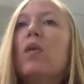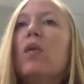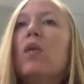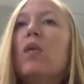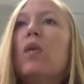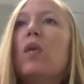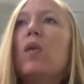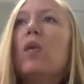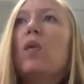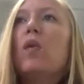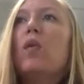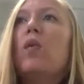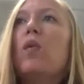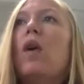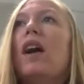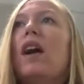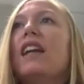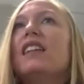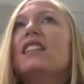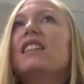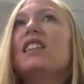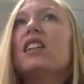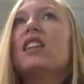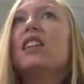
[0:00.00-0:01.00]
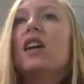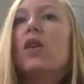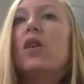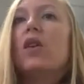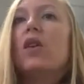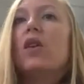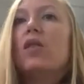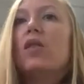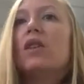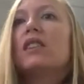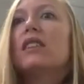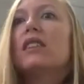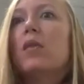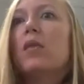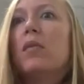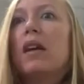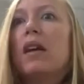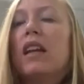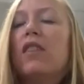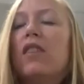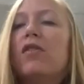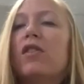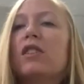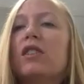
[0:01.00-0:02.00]
wanting to go to somebody
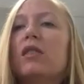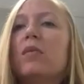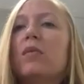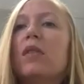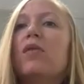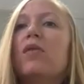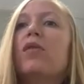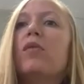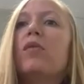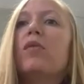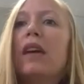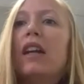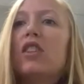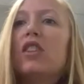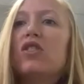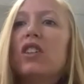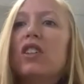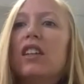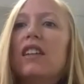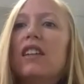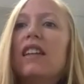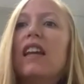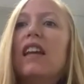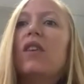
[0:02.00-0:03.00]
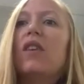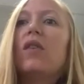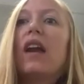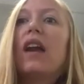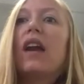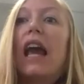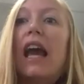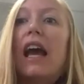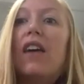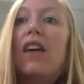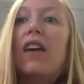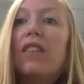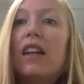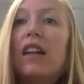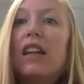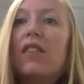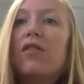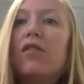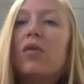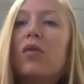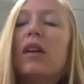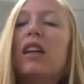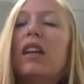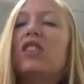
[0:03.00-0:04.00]
for some information and they don't have that
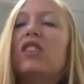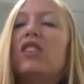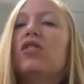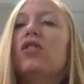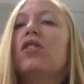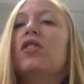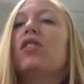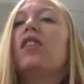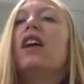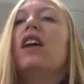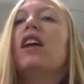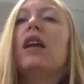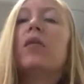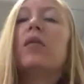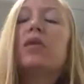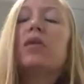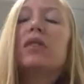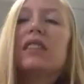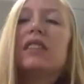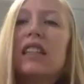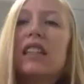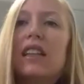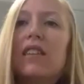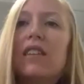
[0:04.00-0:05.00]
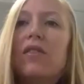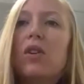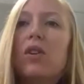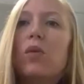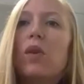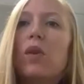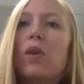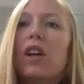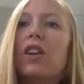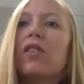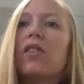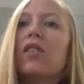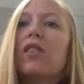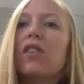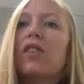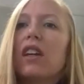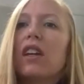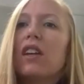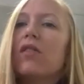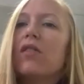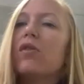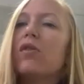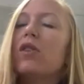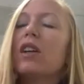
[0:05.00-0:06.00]
information or they're not able to give you what you're
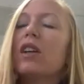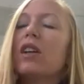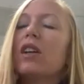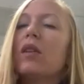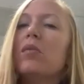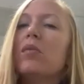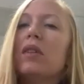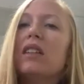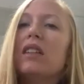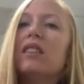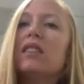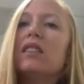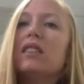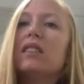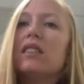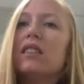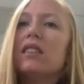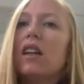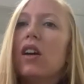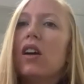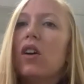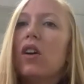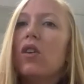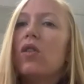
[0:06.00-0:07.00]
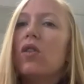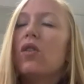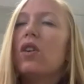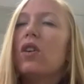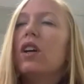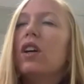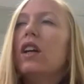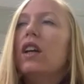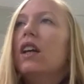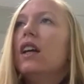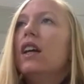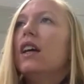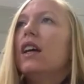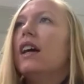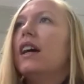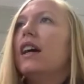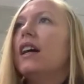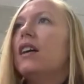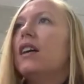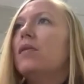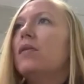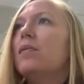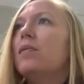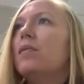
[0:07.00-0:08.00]
looking for can be so
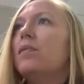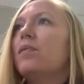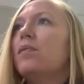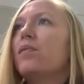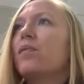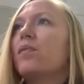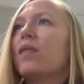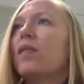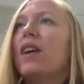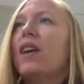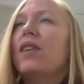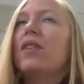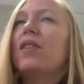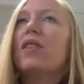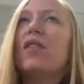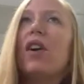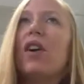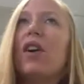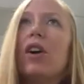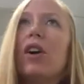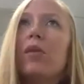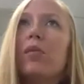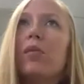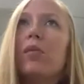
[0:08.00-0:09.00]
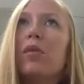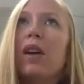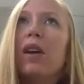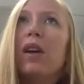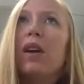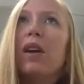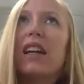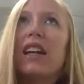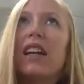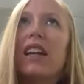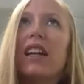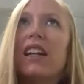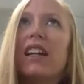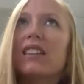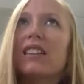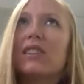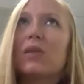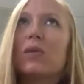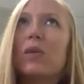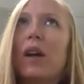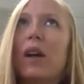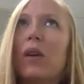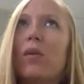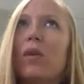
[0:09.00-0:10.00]
um, I don't know if heartbreaking is the right
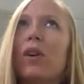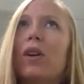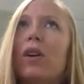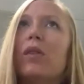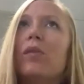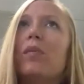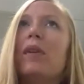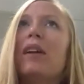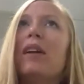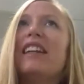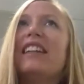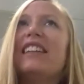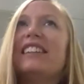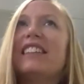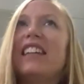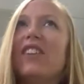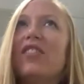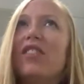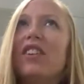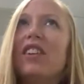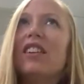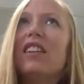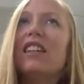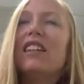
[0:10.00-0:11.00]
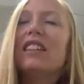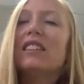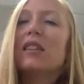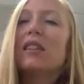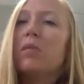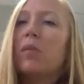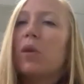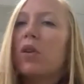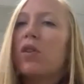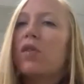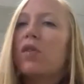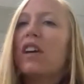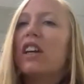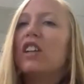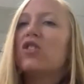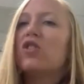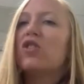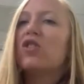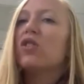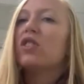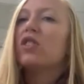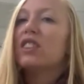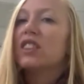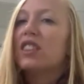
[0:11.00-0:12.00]
word, but it definitely is the
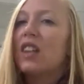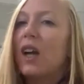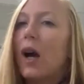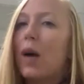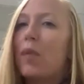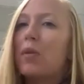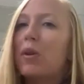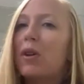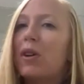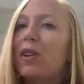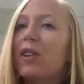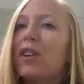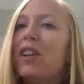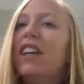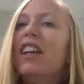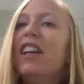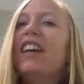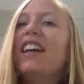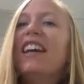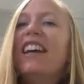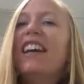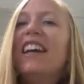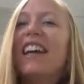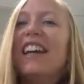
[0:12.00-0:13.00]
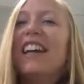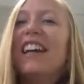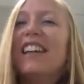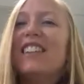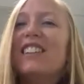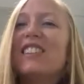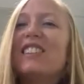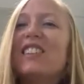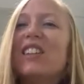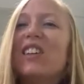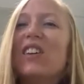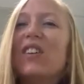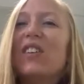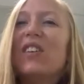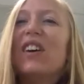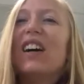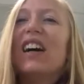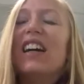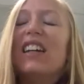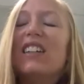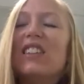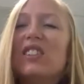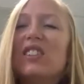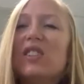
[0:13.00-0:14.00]
motivational stopper. And so
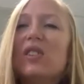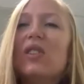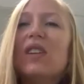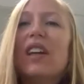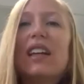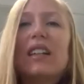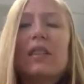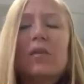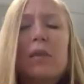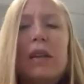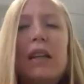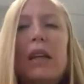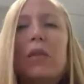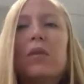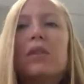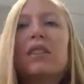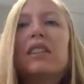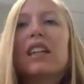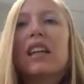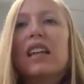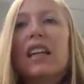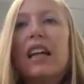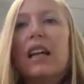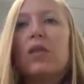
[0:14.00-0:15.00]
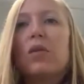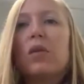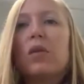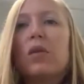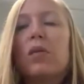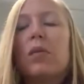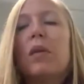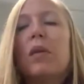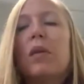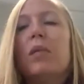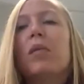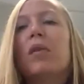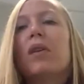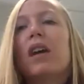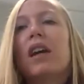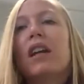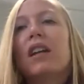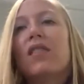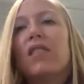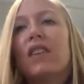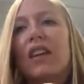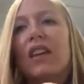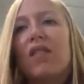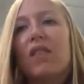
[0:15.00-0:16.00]
I do like being able to connect with people, kind
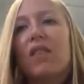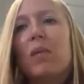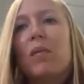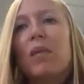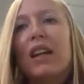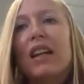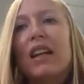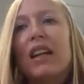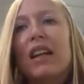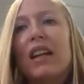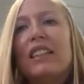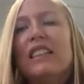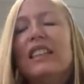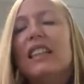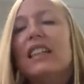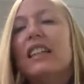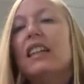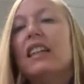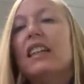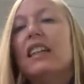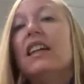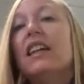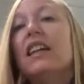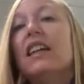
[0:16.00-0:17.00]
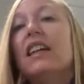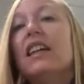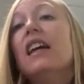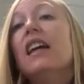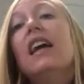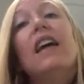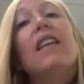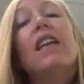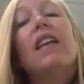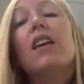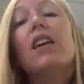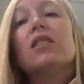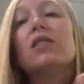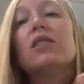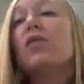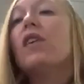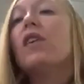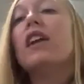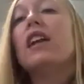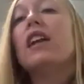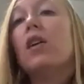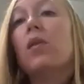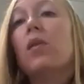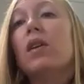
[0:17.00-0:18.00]
of give them an idea, and then also find out
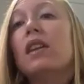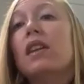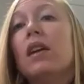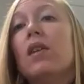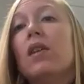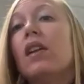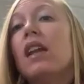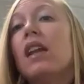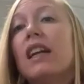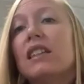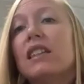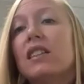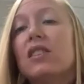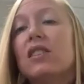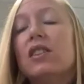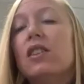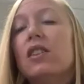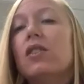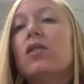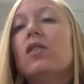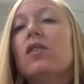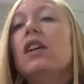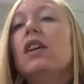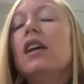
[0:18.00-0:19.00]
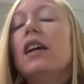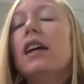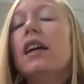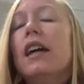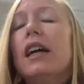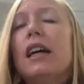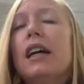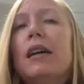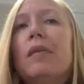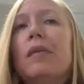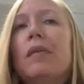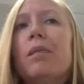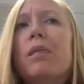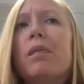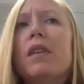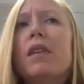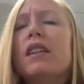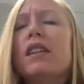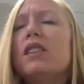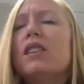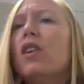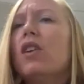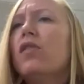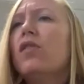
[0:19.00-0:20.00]
what they would like to do. Um, the
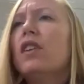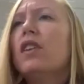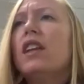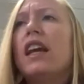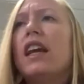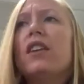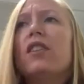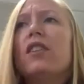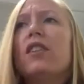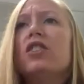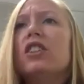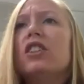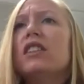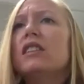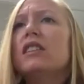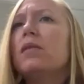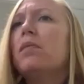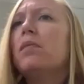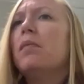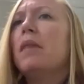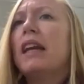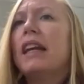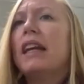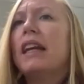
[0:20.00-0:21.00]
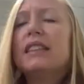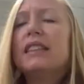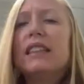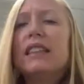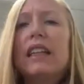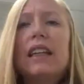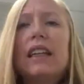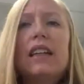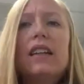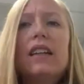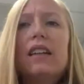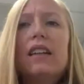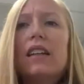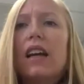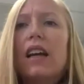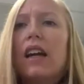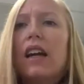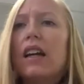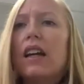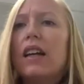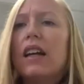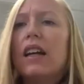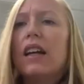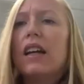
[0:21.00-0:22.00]
dolphin energy is amazing.
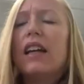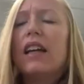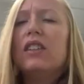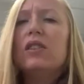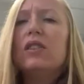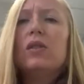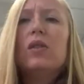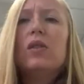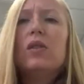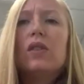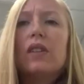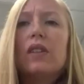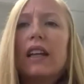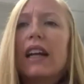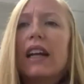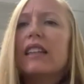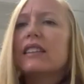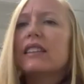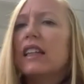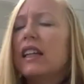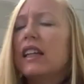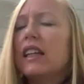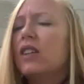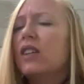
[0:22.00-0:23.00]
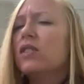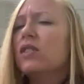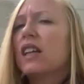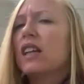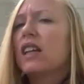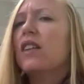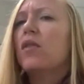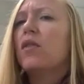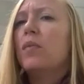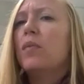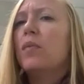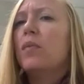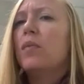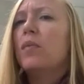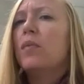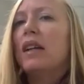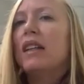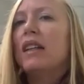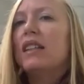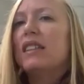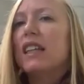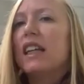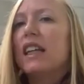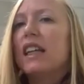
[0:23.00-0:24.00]
Uh, I do, like I said, I use kind of a
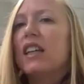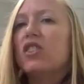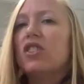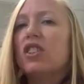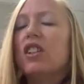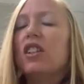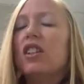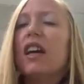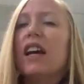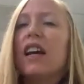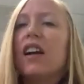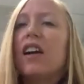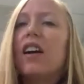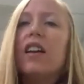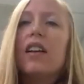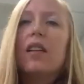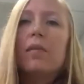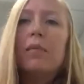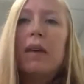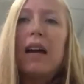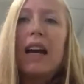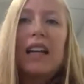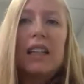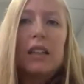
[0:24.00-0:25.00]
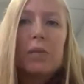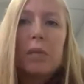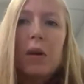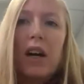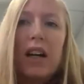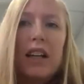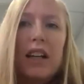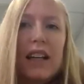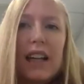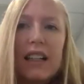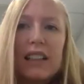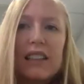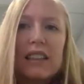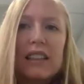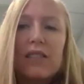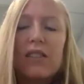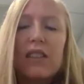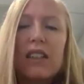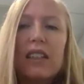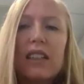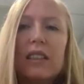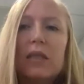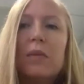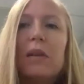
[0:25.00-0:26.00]
meditation. I call them mind body
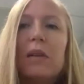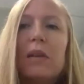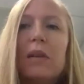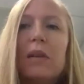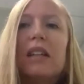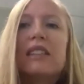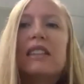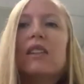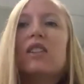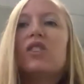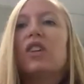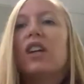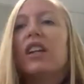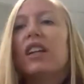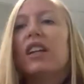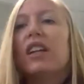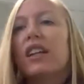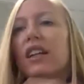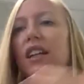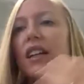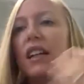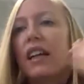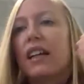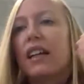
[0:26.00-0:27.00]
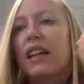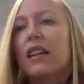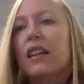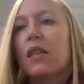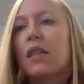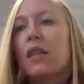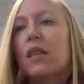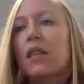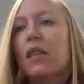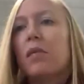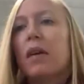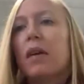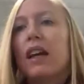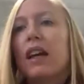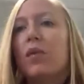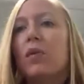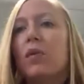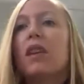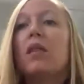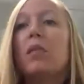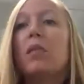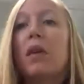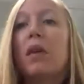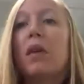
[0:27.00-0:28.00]
activities because I try to connect the mind with the
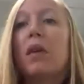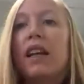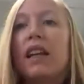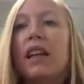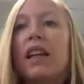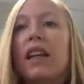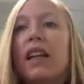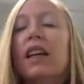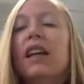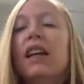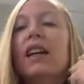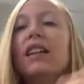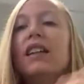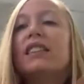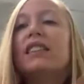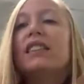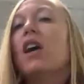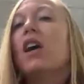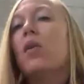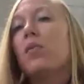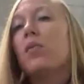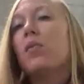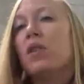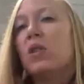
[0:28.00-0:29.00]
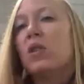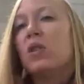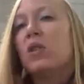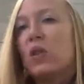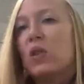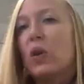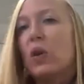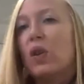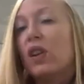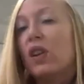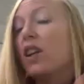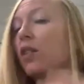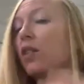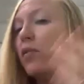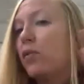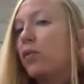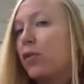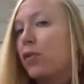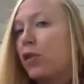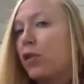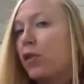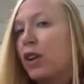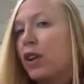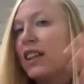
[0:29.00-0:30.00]
body to help the soul come
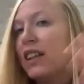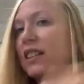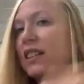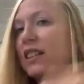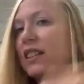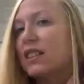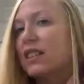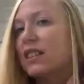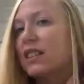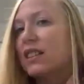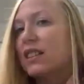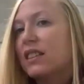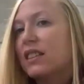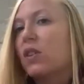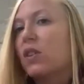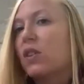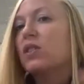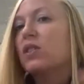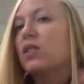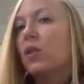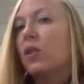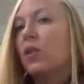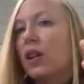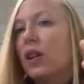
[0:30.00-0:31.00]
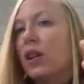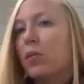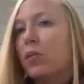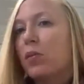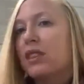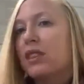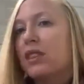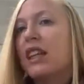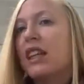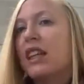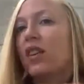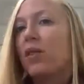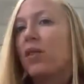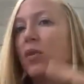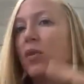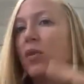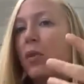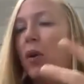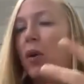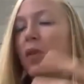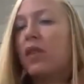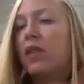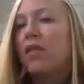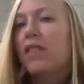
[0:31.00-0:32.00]
free so the soul can present through both of
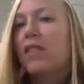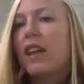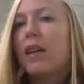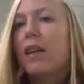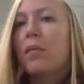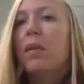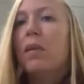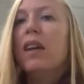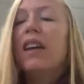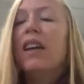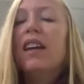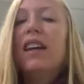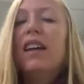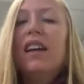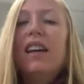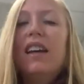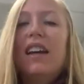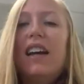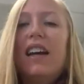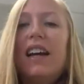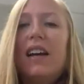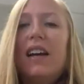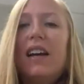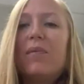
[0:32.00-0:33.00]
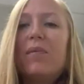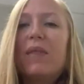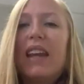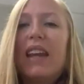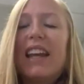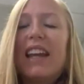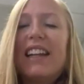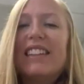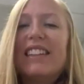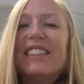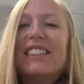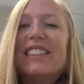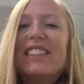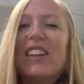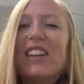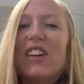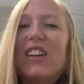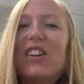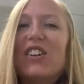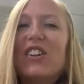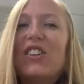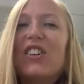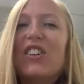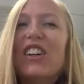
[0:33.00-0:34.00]
them. Um, and so